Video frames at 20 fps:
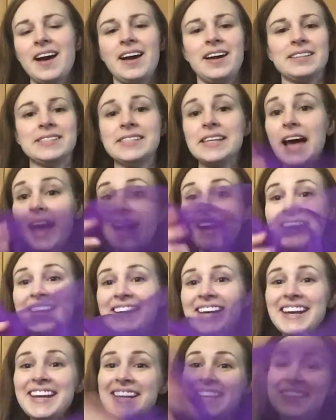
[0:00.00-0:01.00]
a sock,
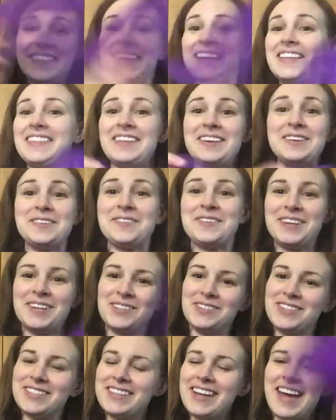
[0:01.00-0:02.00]
anything that you can
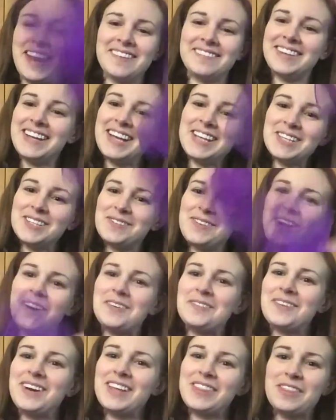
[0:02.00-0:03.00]
just kind of dance
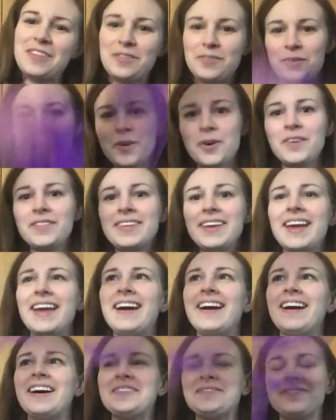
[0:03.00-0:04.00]
around with, throw in the
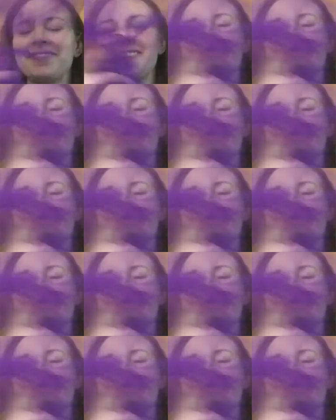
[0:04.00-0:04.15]
air,